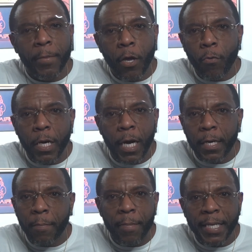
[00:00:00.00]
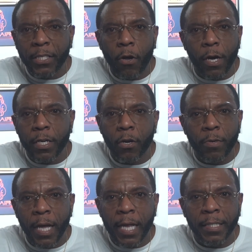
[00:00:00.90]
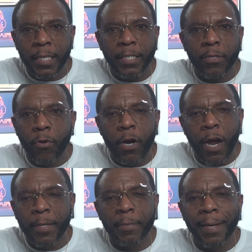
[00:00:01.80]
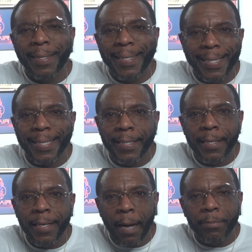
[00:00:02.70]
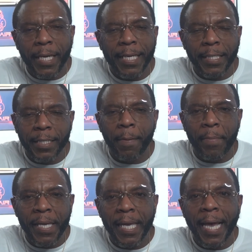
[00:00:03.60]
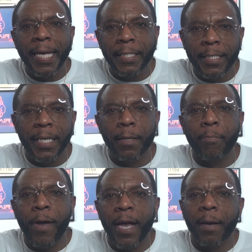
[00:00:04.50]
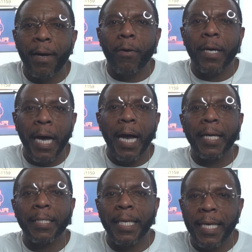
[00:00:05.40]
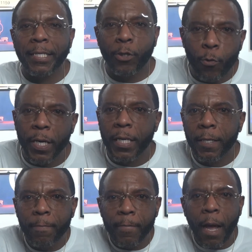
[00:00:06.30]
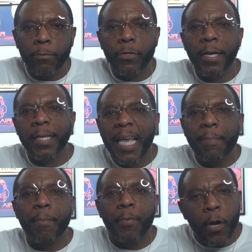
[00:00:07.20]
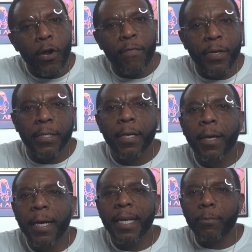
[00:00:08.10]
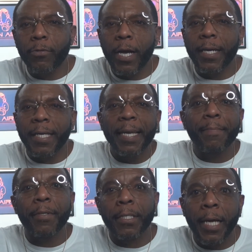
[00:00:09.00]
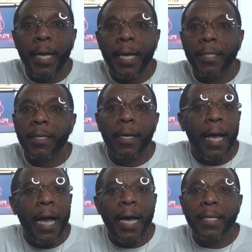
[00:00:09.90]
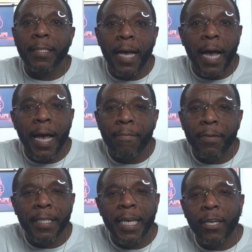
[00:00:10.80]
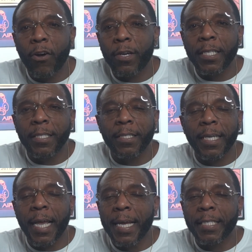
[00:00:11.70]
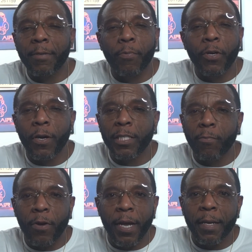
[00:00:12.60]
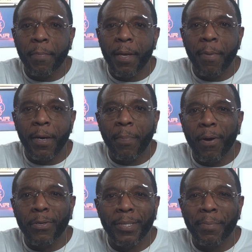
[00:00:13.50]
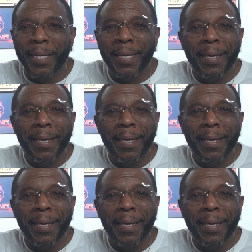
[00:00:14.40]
don't come to me talking no nonsense, no garbage about nothing. I'm chasing the B-A-G, to brag about God, to get to it. I'm trying to keep them nervous, and I'm trying to keep the change. I didn't, I haven't did all this and changed and put all this work in to be a better person, to be